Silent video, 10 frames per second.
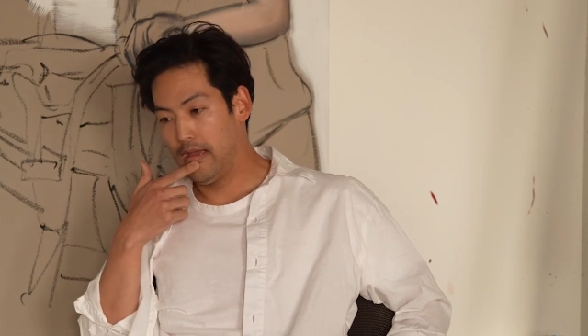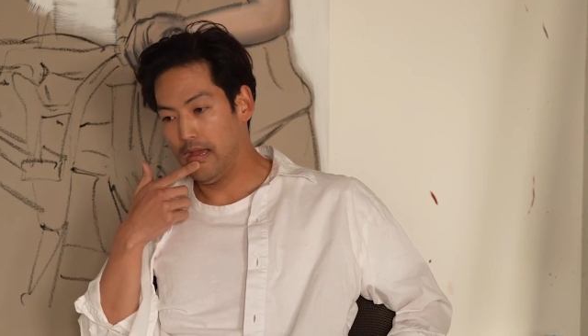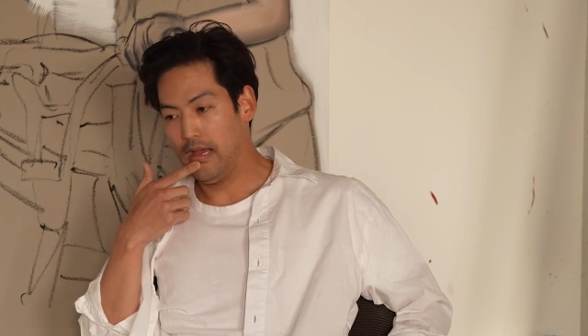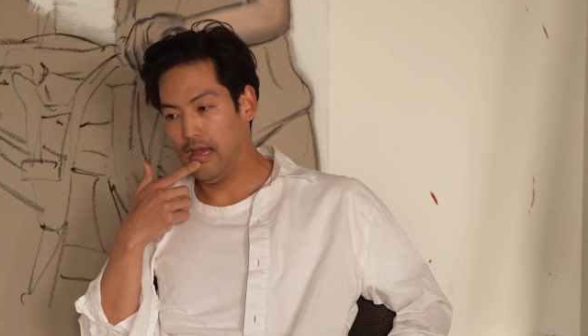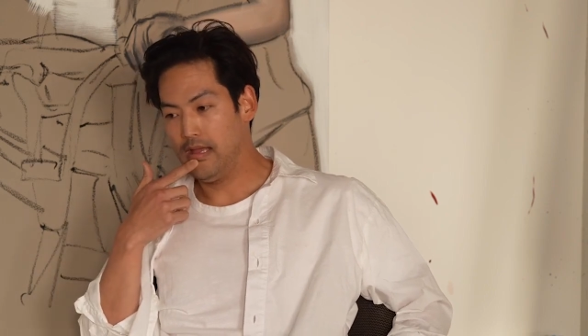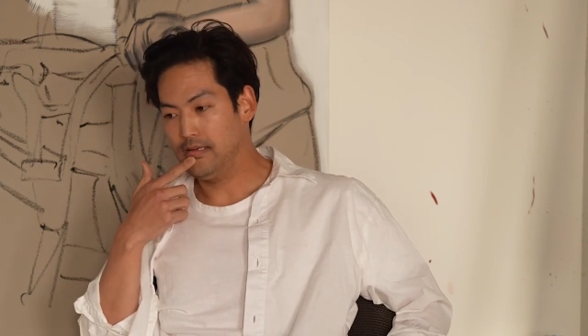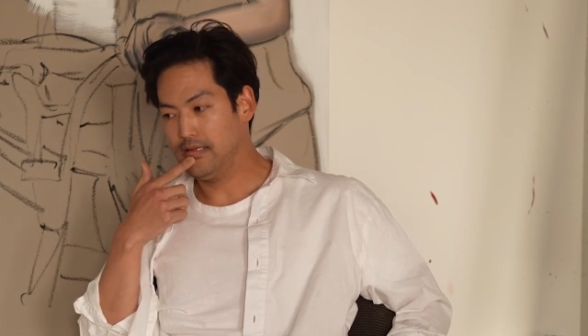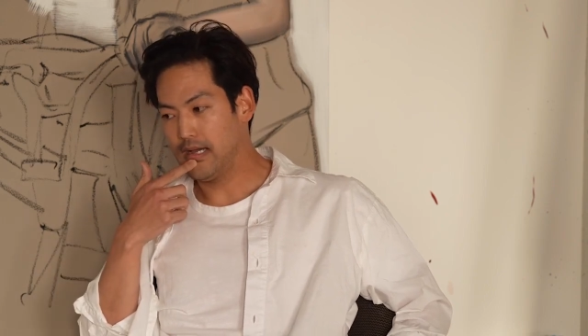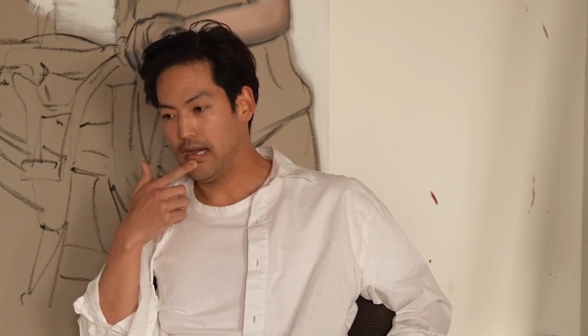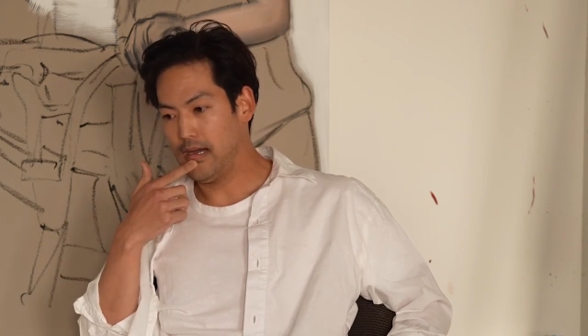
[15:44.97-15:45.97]
And
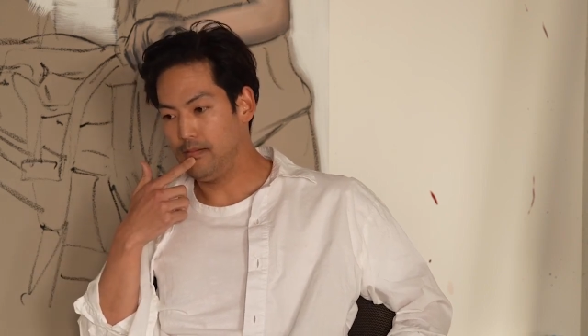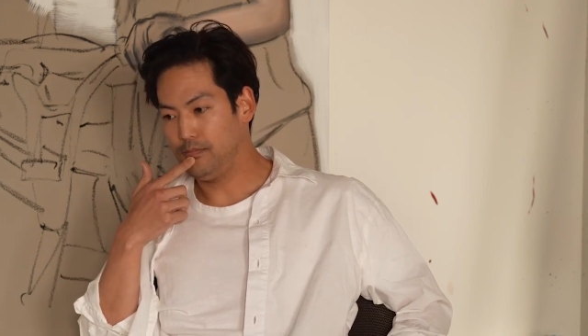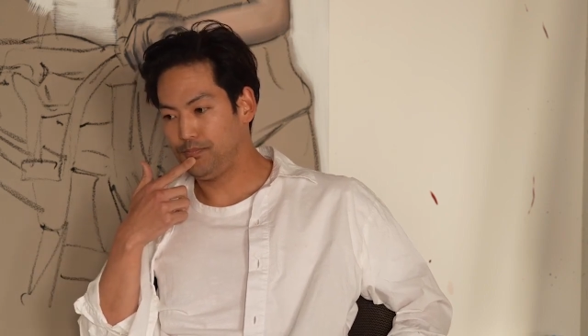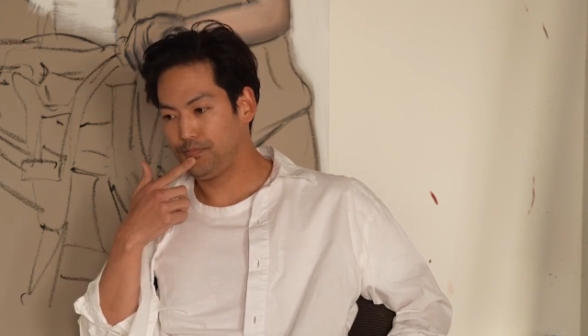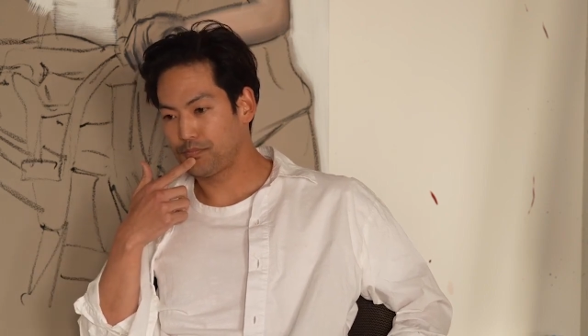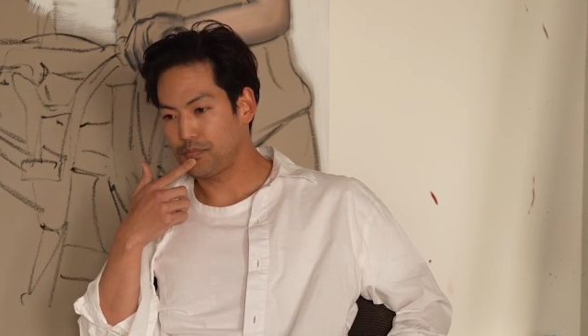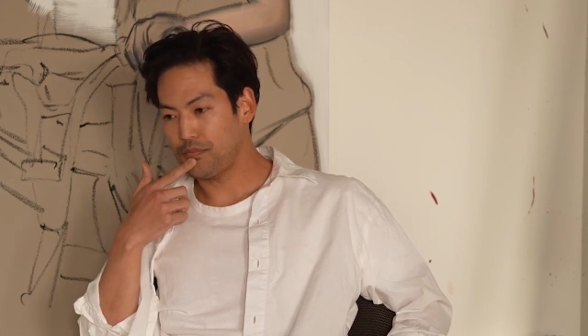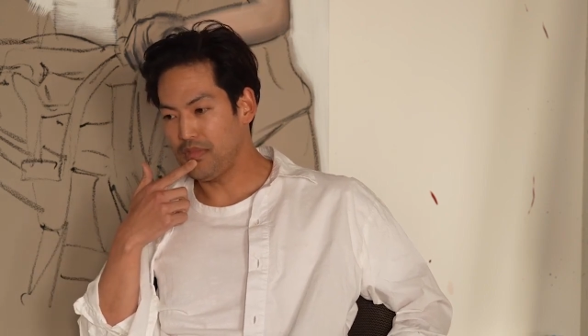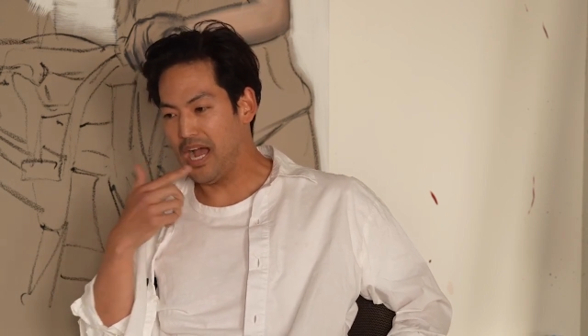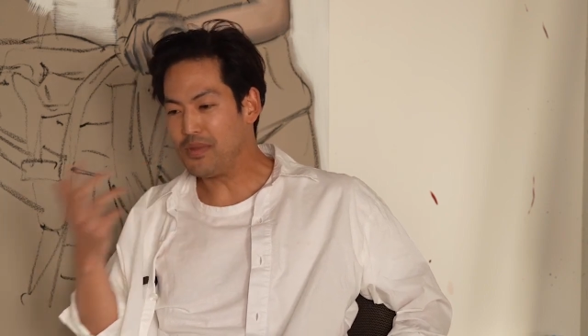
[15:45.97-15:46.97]

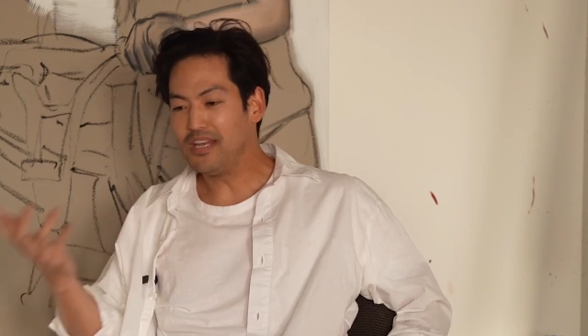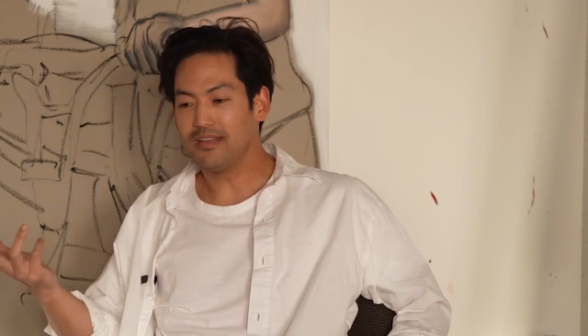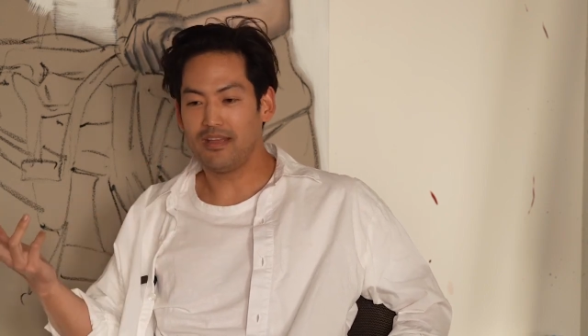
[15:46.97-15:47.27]
I mean,